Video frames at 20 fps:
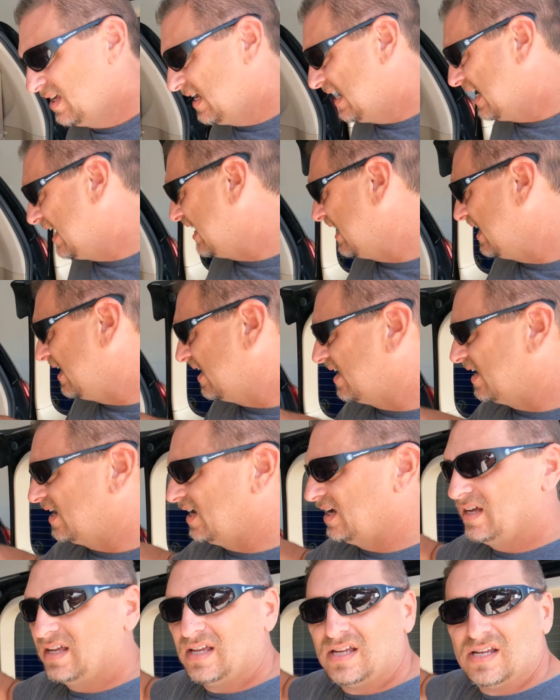
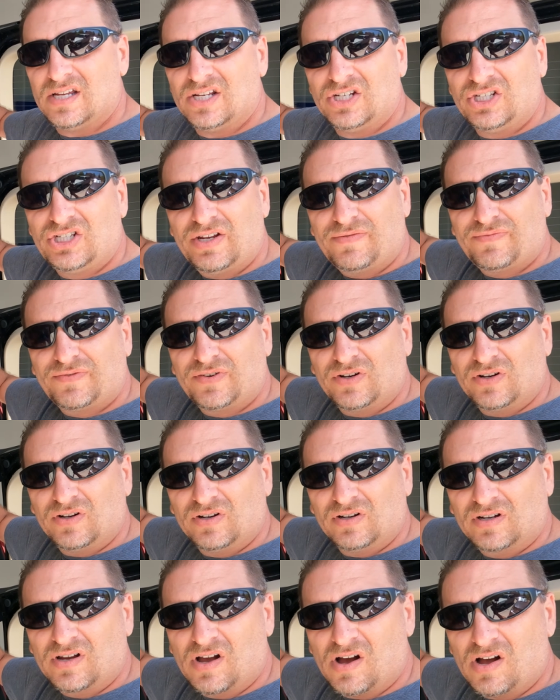a
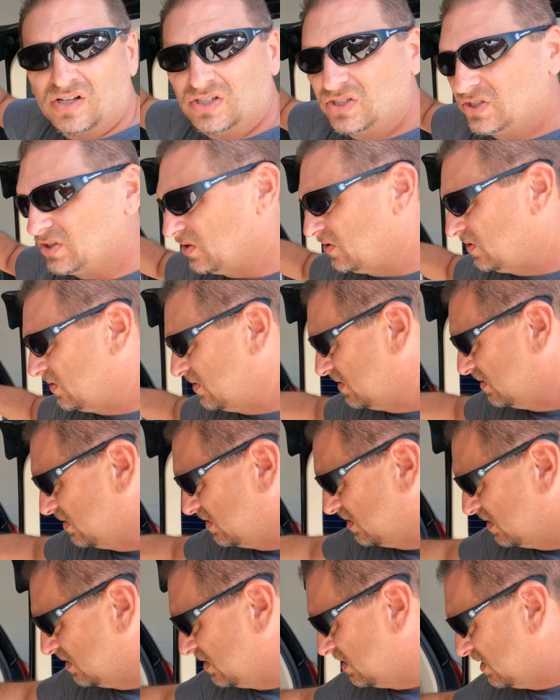shifter console
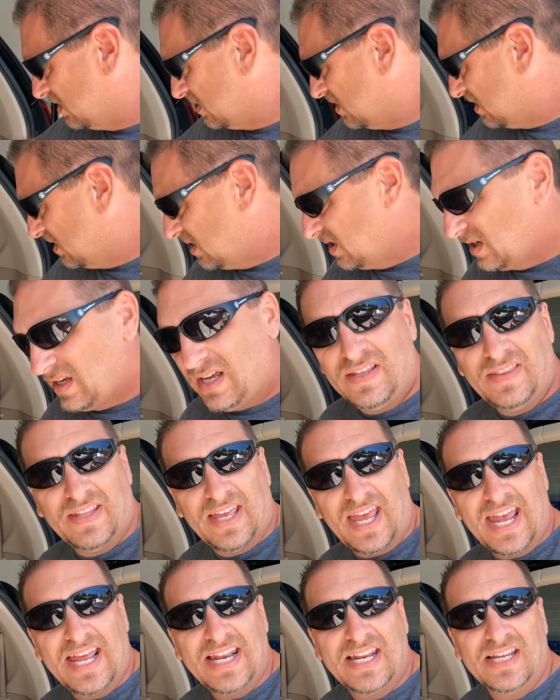in
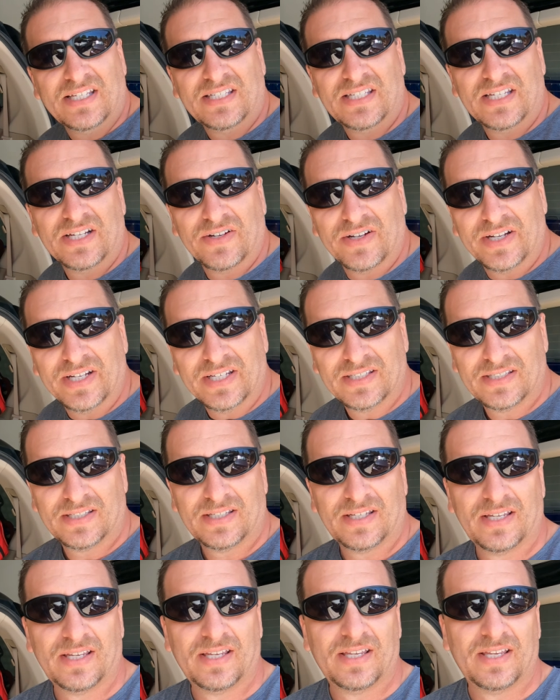the 80
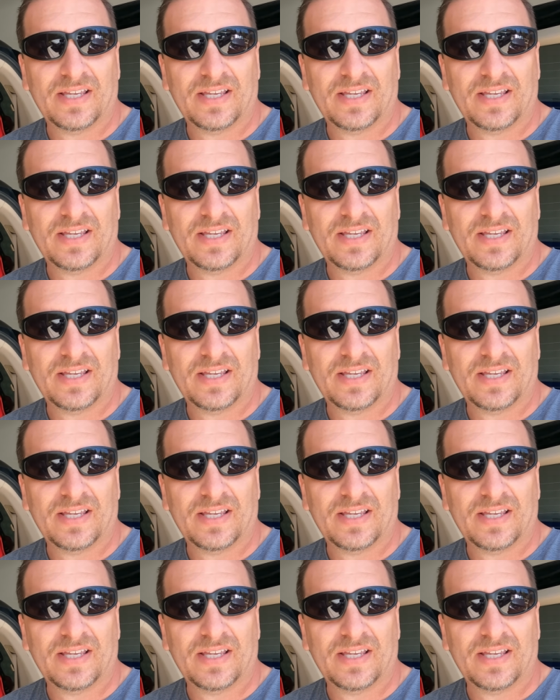series.